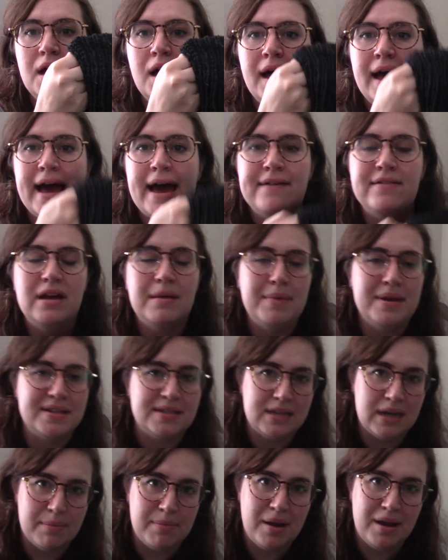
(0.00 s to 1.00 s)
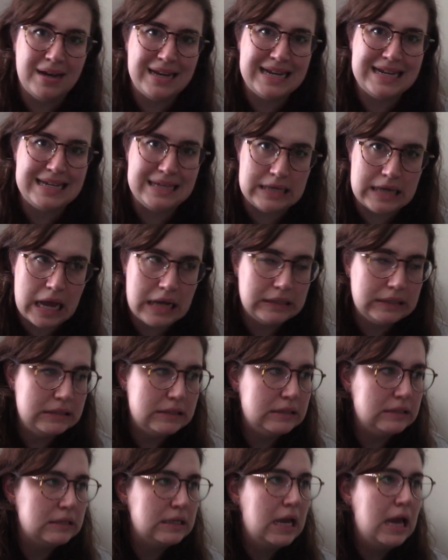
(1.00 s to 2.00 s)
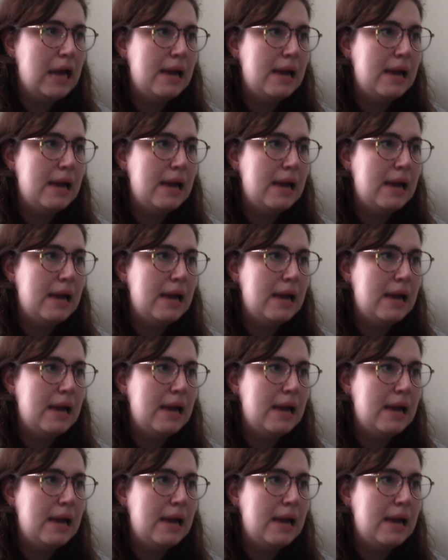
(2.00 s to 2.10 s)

Have I messed up on it? Yes.